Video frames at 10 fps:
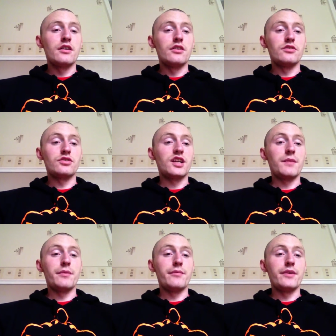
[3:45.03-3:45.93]
and just
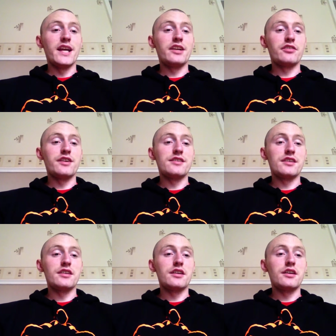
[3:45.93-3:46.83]
keep
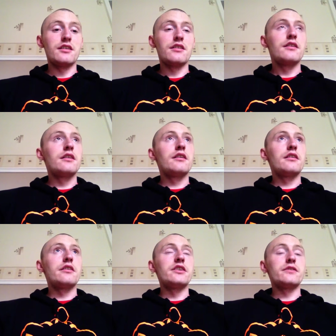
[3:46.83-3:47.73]
increasing your
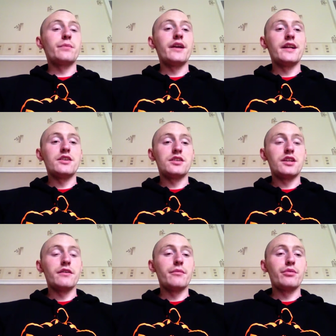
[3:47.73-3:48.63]
speed as you do it.